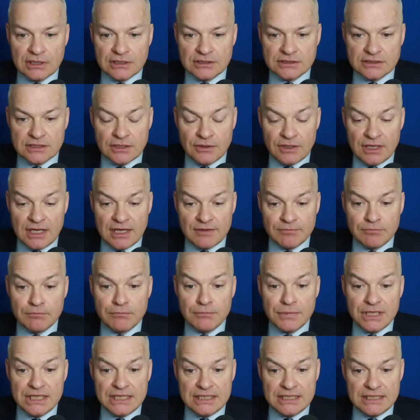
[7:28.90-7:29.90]
So I have
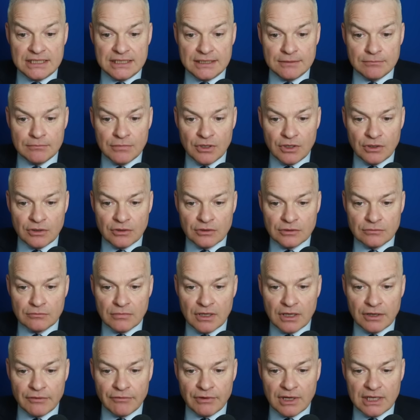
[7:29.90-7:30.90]
meme on
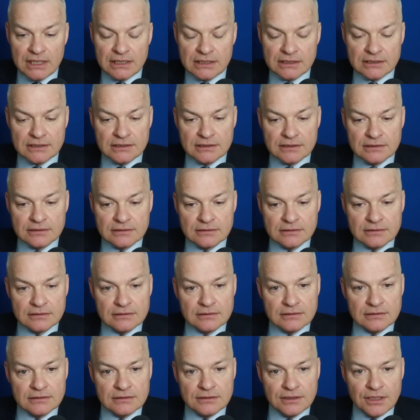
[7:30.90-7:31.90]
my rack.
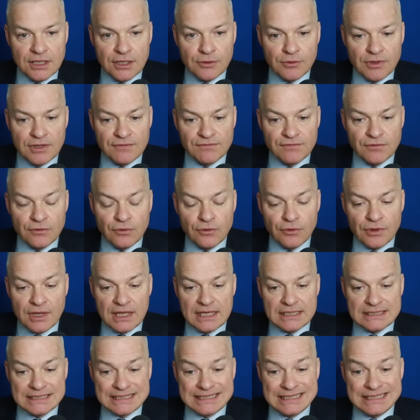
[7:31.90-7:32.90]
Nowhere for
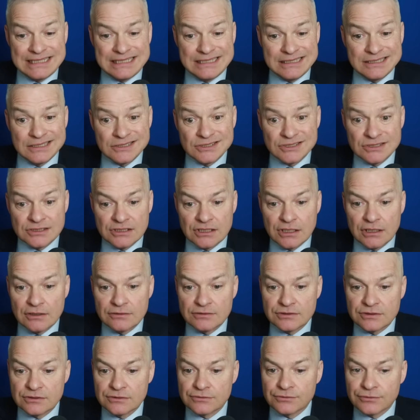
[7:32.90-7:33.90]
that. E doesn't go
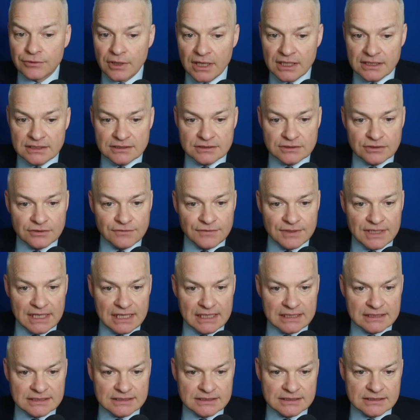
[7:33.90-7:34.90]
to the right of an
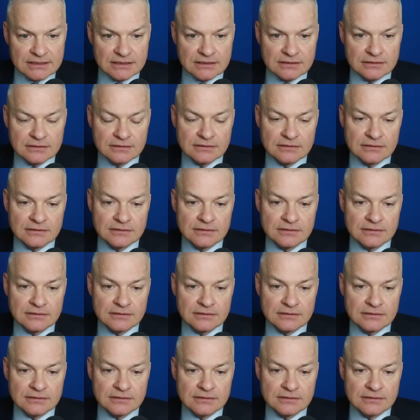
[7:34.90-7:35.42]
S,